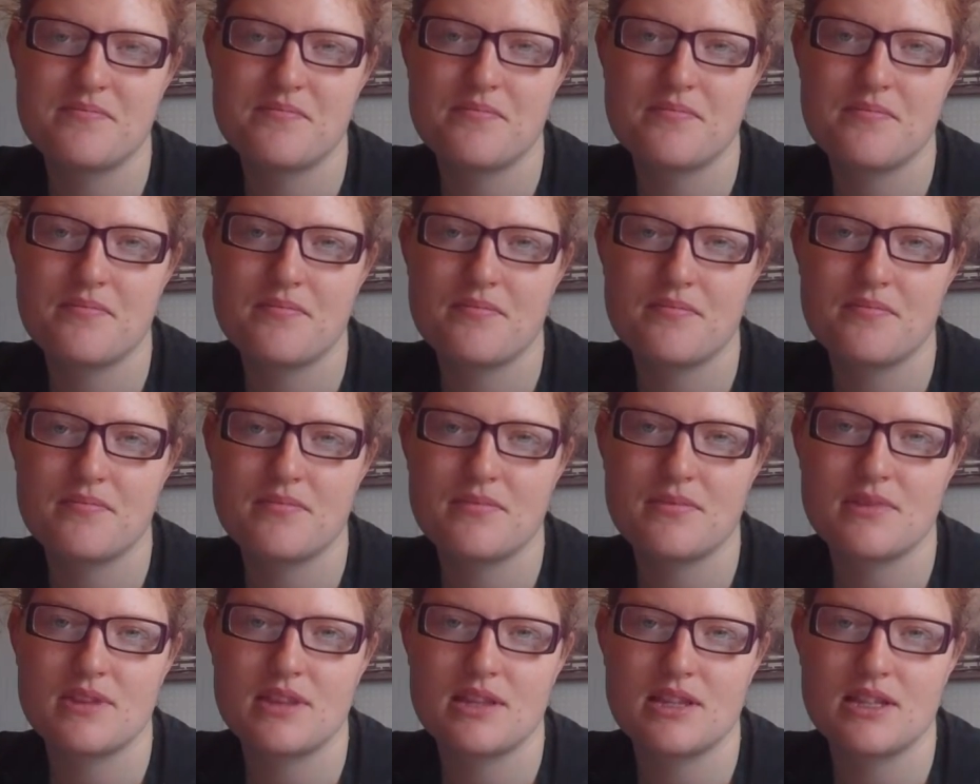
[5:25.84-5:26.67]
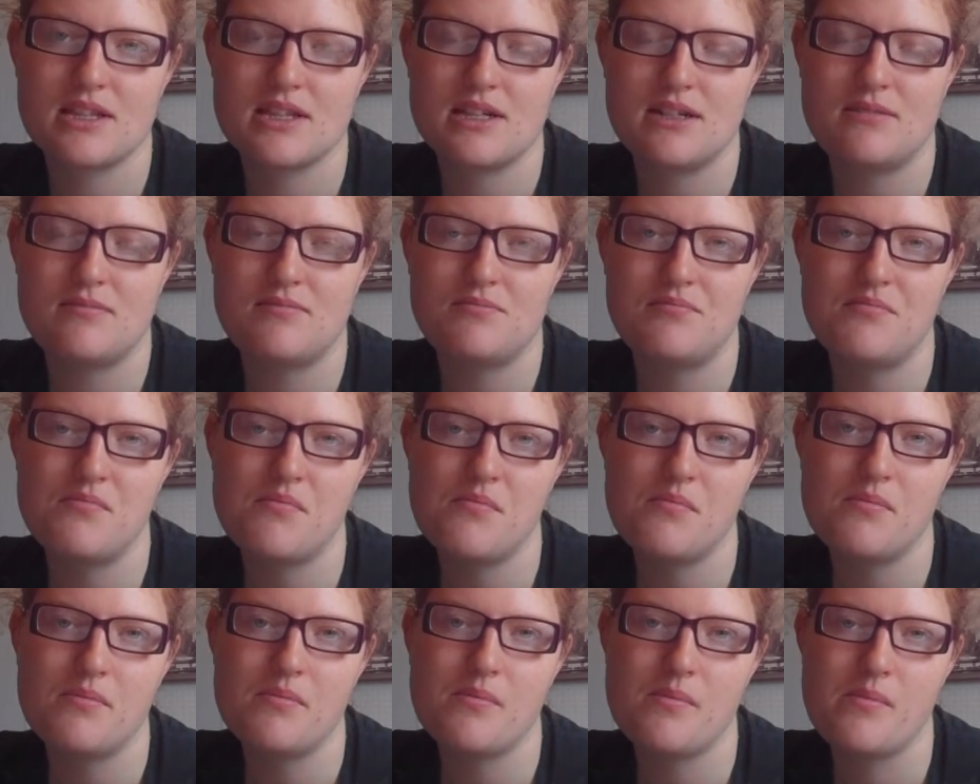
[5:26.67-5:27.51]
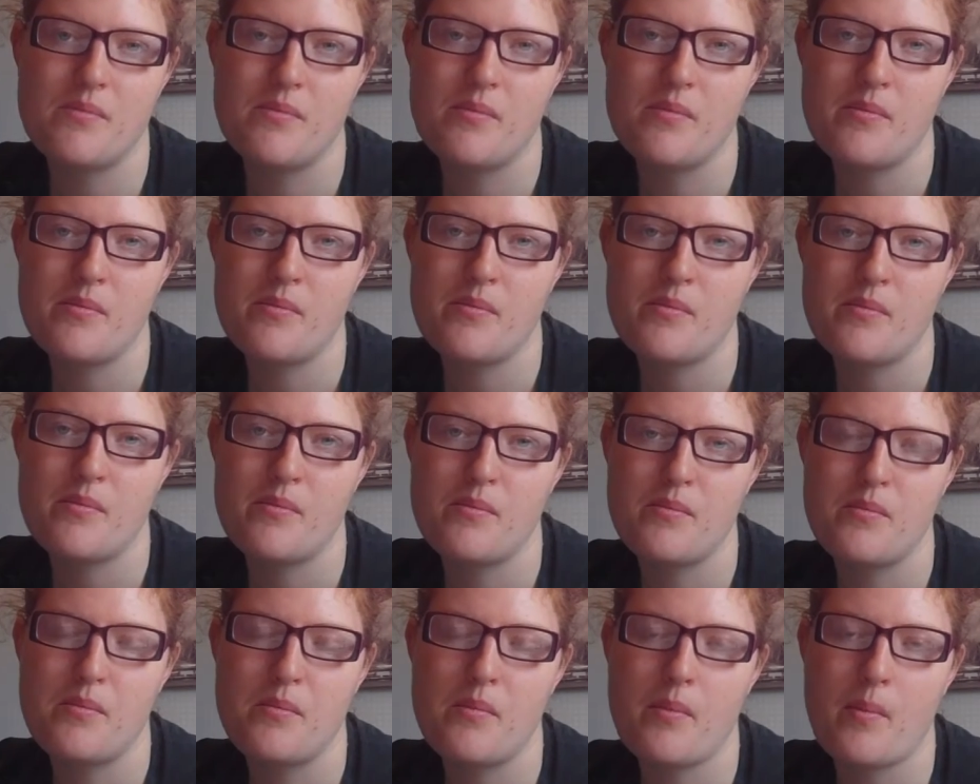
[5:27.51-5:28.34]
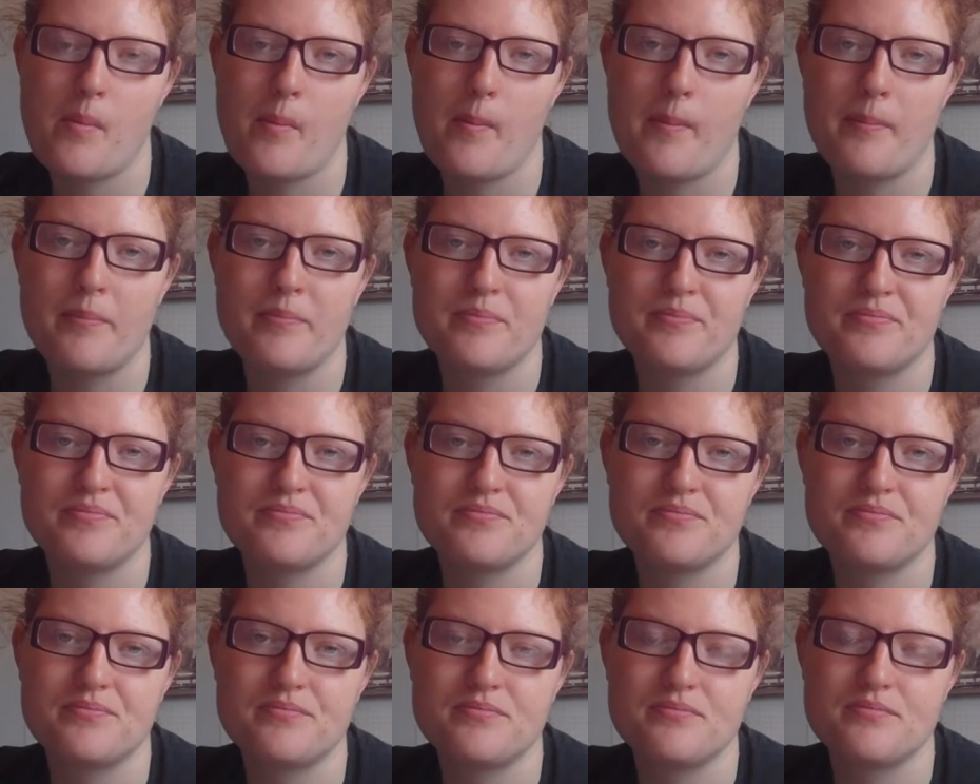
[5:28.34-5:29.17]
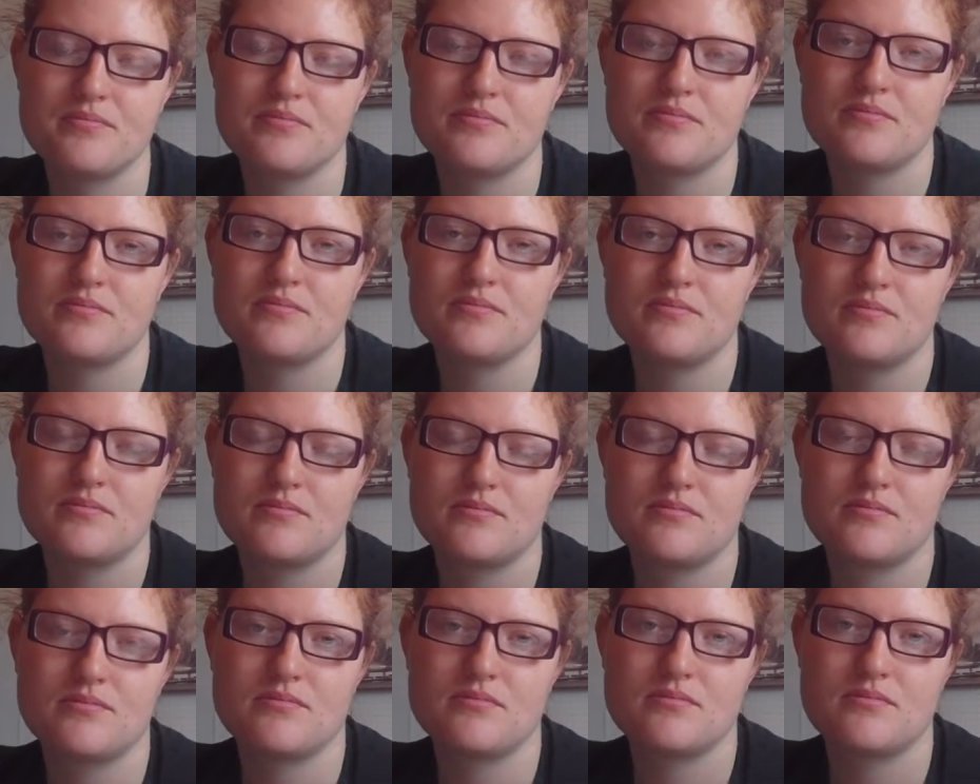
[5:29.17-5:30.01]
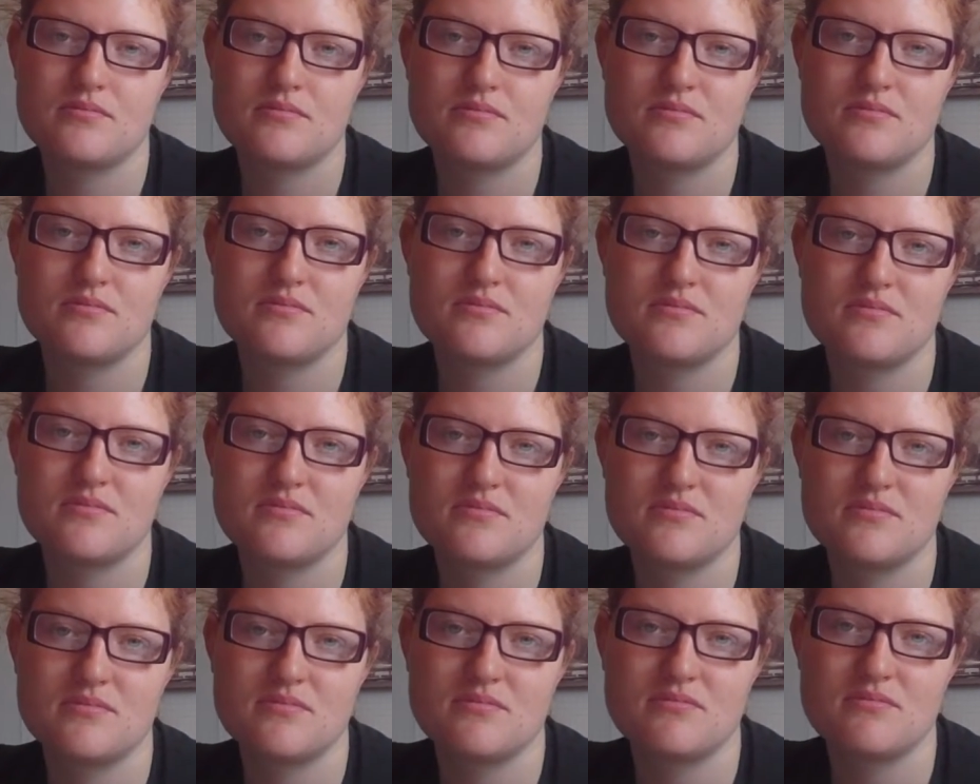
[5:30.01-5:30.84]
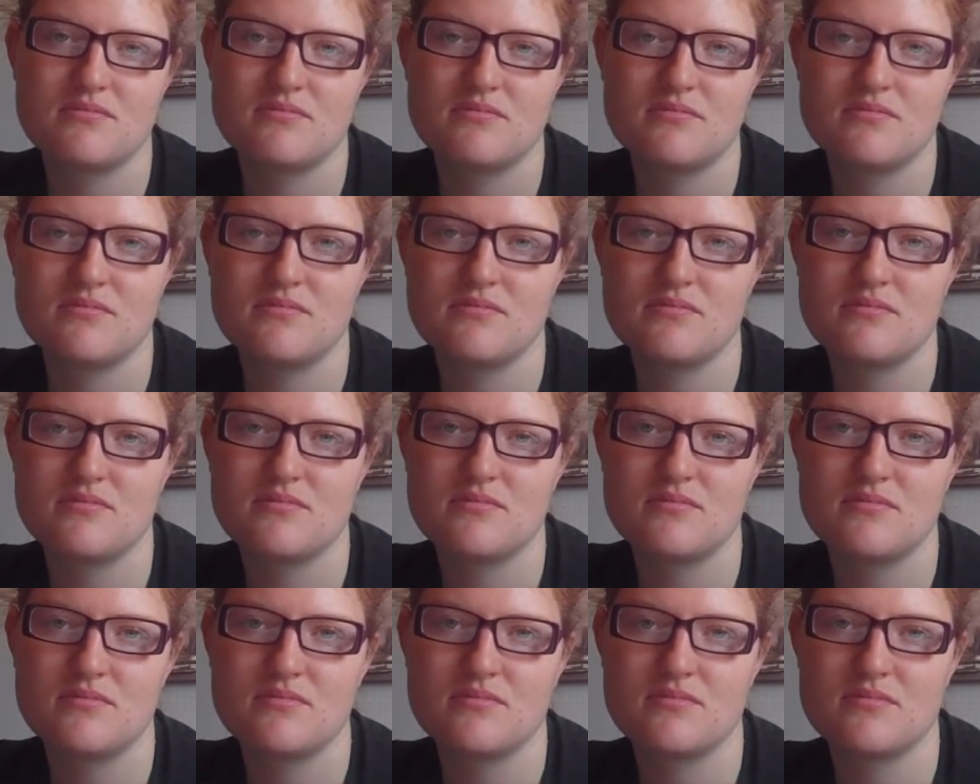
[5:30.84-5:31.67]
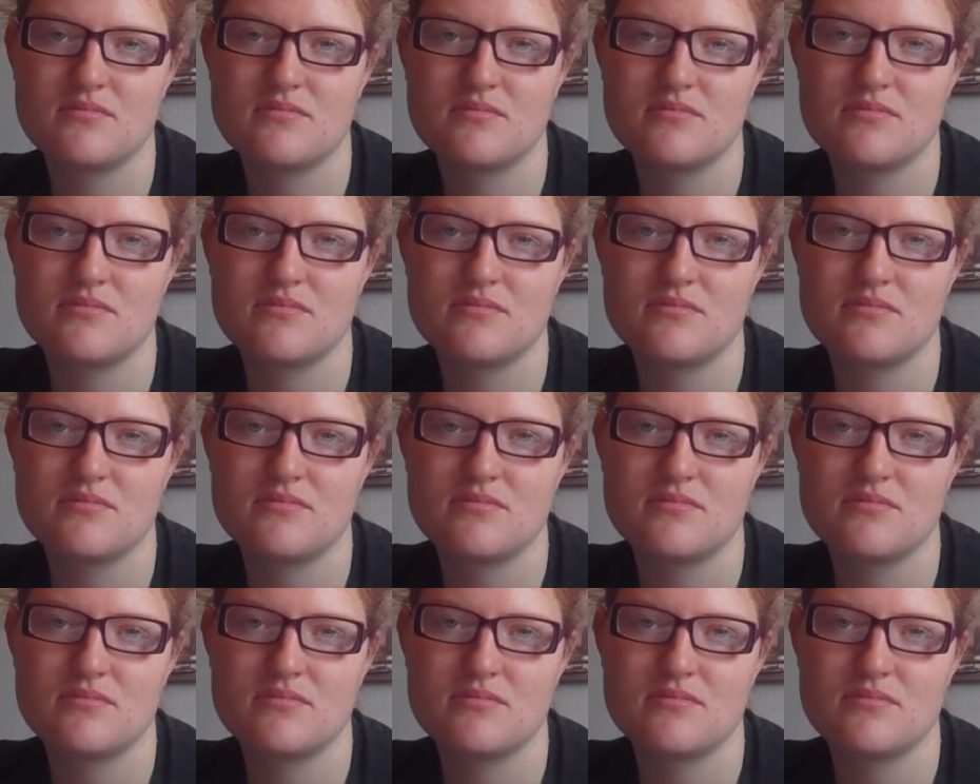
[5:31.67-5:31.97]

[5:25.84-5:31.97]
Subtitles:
(not speaking)